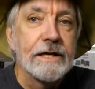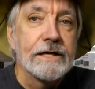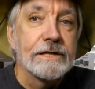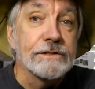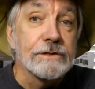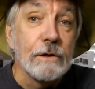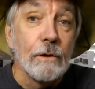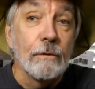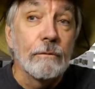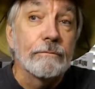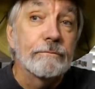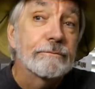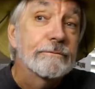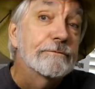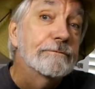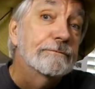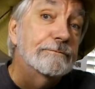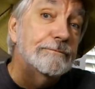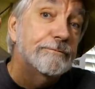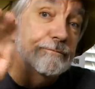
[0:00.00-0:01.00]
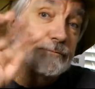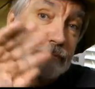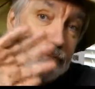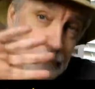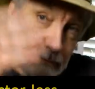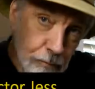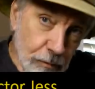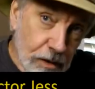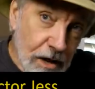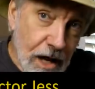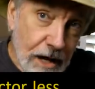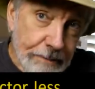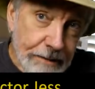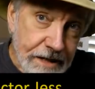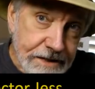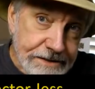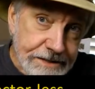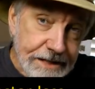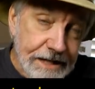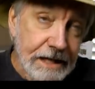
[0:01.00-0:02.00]
So we're not
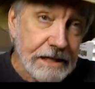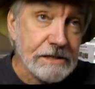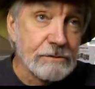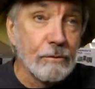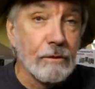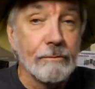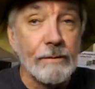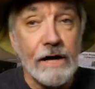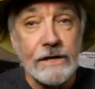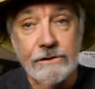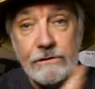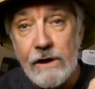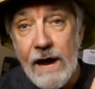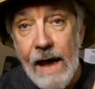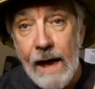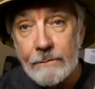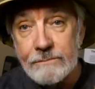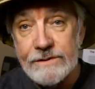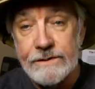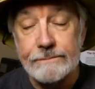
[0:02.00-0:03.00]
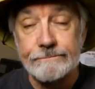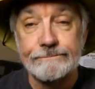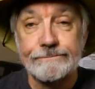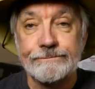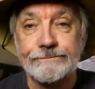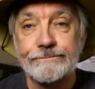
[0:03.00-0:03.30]
about ticks, we're about traps,